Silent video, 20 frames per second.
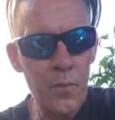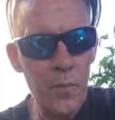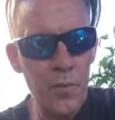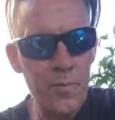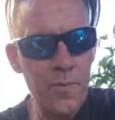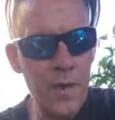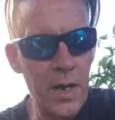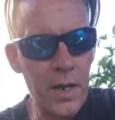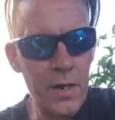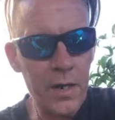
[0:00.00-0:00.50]

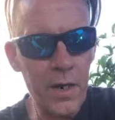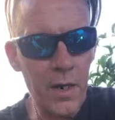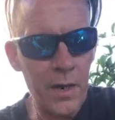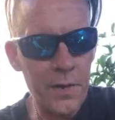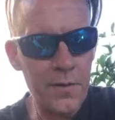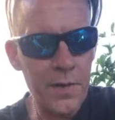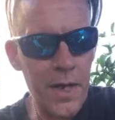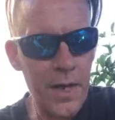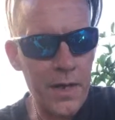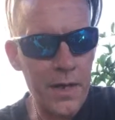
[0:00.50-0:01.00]
we've got to
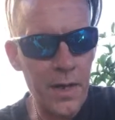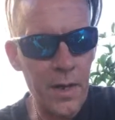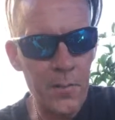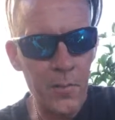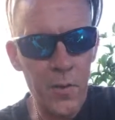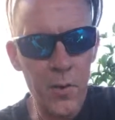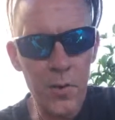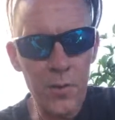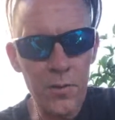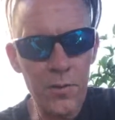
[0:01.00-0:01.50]
contact
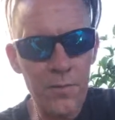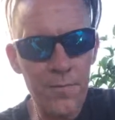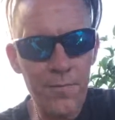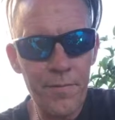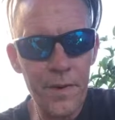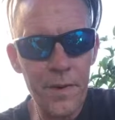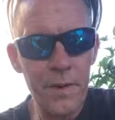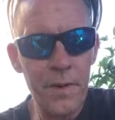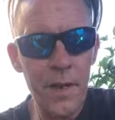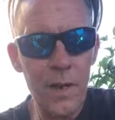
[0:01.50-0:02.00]
Gumroad and
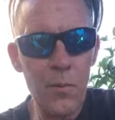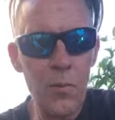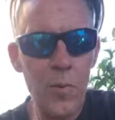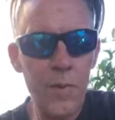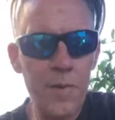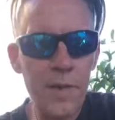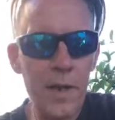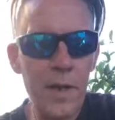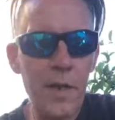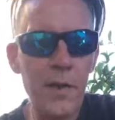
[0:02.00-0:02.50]
figure out
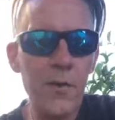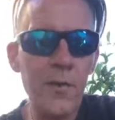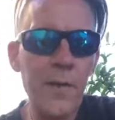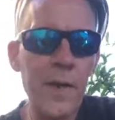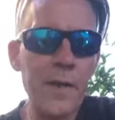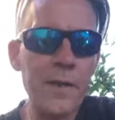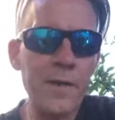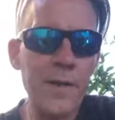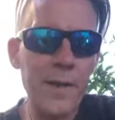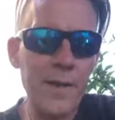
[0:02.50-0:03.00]
what the hell
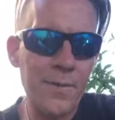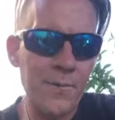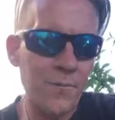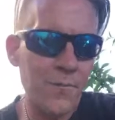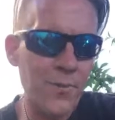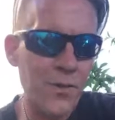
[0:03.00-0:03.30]
they did.